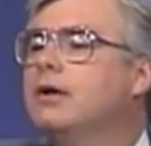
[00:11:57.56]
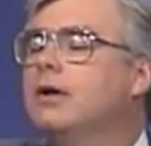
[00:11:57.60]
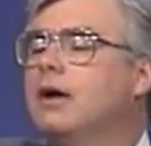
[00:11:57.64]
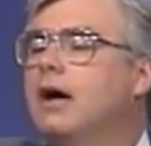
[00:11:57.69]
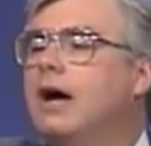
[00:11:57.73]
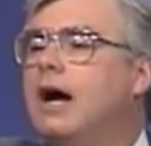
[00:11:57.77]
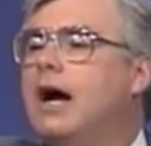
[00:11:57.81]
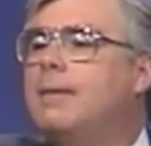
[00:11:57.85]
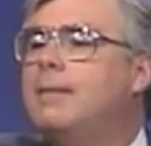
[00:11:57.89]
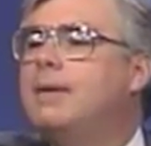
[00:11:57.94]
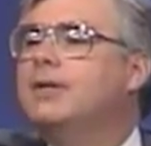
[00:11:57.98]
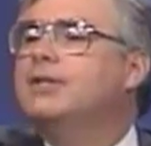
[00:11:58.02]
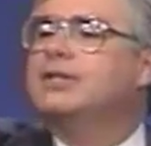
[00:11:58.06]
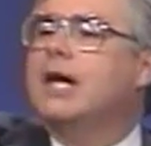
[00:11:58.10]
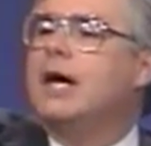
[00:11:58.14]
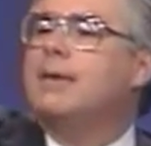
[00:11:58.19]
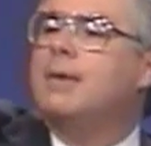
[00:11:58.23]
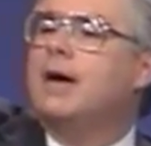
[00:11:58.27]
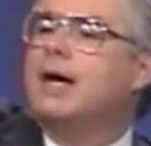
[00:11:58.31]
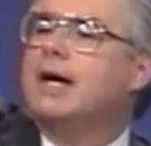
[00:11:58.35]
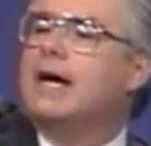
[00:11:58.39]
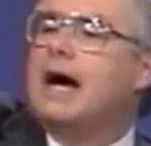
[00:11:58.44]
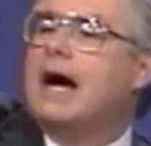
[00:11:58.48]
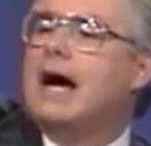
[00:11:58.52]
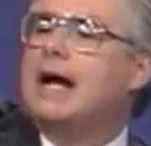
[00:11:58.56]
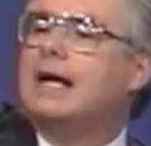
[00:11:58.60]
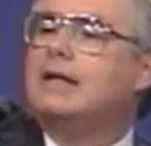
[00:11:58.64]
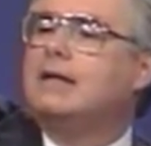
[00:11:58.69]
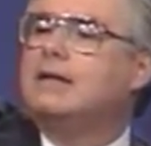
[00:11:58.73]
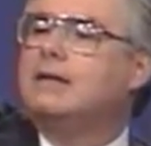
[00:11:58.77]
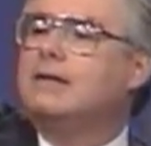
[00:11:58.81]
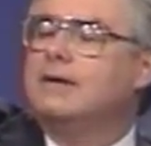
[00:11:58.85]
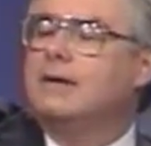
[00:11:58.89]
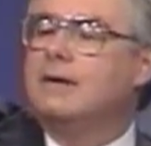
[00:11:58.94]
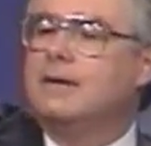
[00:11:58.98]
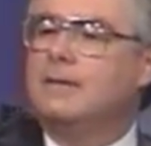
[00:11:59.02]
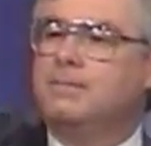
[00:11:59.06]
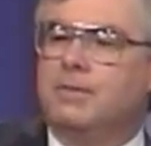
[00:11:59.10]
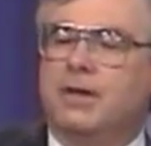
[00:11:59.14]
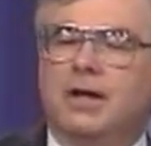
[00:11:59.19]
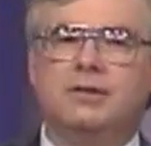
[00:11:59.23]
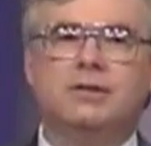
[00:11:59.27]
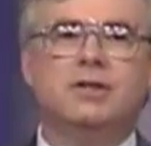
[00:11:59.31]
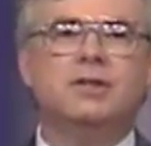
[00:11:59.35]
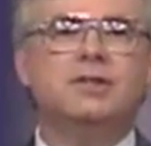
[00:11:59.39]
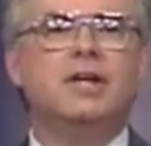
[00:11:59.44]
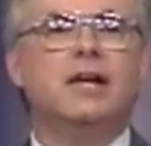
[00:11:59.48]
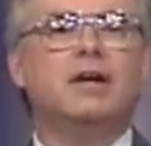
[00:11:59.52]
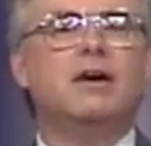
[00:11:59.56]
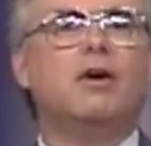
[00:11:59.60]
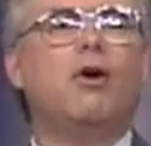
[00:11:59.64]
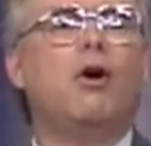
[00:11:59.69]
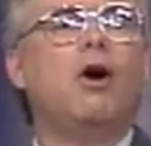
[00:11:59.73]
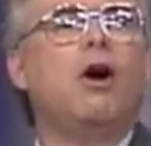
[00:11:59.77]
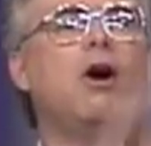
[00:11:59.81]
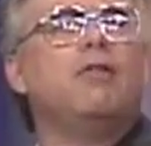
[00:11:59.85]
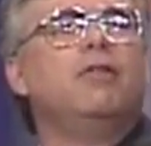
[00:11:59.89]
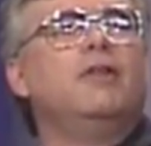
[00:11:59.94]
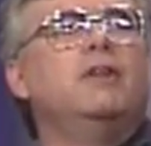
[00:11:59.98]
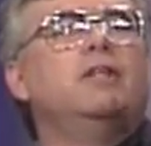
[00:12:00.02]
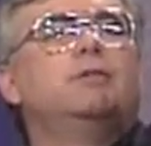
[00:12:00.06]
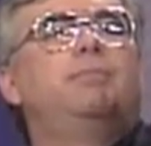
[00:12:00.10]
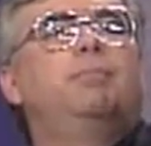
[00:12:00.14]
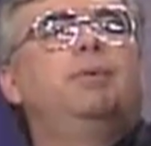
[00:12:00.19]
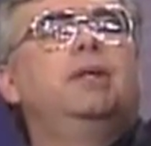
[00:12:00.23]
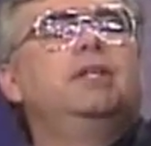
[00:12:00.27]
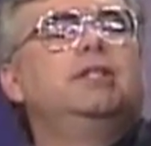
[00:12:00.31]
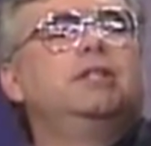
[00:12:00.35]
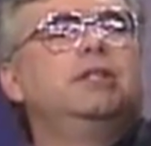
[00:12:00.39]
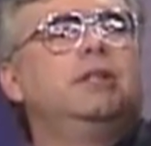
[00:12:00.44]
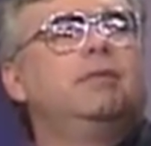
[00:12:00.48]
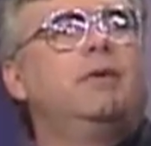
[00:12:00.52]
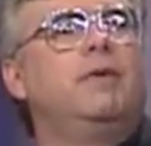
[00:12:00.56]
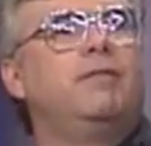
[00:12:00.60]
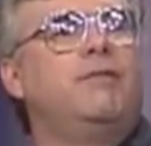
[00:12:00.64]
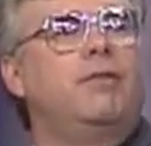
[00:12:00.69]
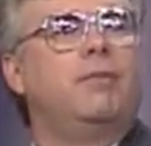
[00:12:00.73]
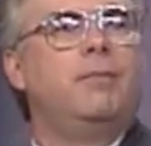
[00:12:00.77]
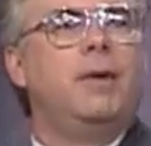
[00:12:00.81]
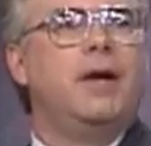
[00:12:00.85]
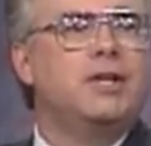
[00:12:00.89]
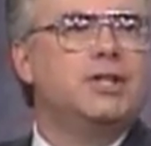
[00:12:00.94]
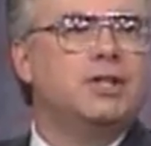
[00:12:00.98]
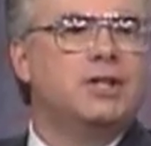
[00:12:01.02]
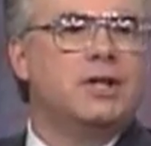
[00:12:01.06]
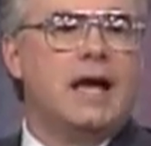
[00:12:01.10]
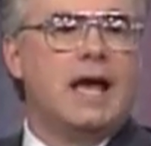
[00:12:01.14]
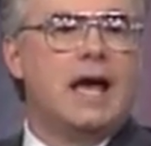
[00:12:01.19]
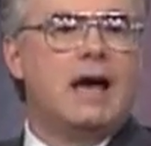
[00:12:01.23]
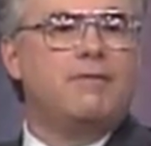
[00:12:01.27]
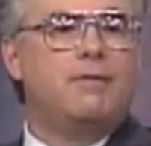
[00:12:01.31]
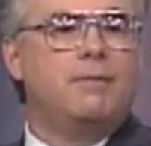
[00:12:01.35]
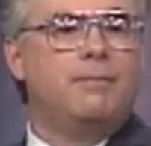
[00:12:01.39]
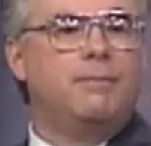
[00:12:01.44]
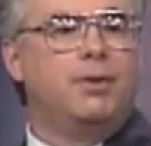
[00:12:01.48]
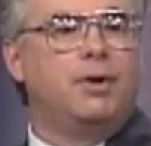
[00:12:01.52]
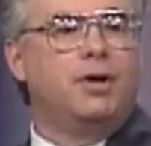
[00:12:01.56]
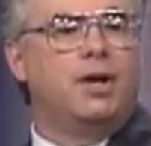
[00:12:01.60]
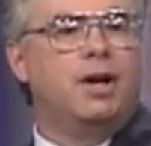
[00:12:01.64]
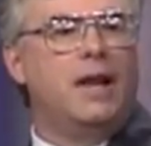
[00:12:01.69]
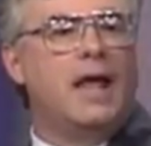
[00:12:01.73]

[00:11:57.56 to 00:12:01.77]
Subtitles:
how much time I got, and then take all these pieces of information I have and put an